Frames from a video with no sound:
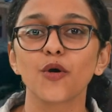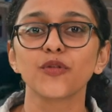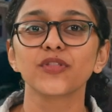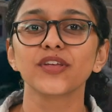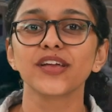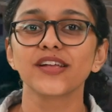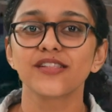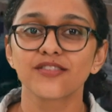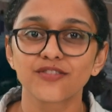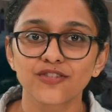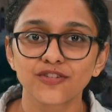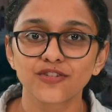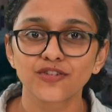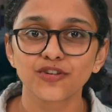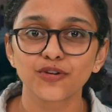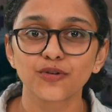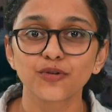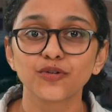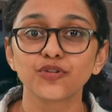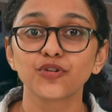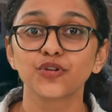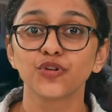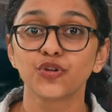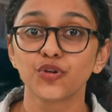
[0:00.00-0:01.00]
on the
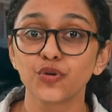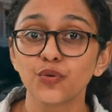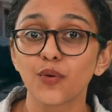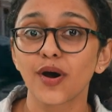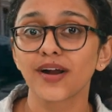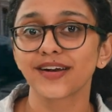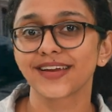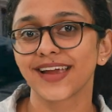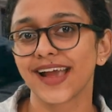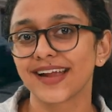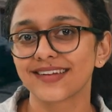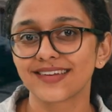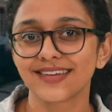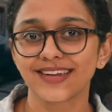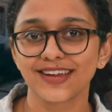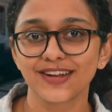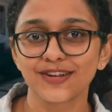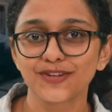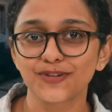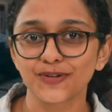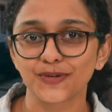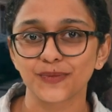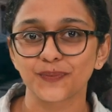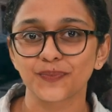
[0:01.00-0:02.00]
institute you are getting
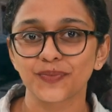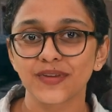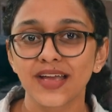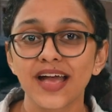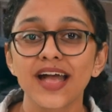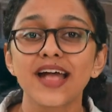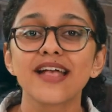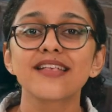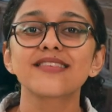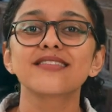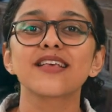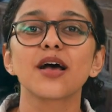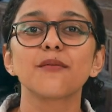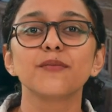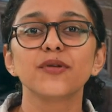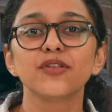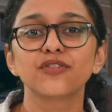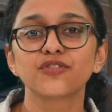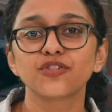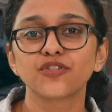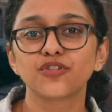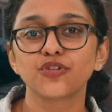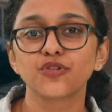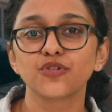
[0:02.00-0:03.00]
into. Some
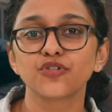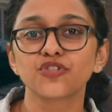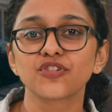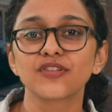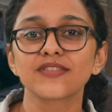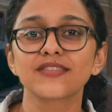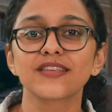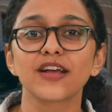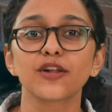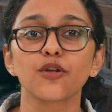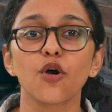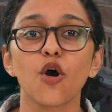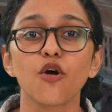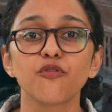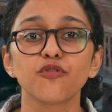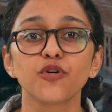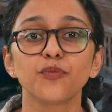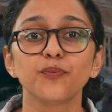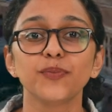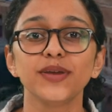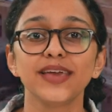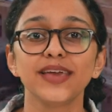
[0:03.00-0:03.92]
institutions that offer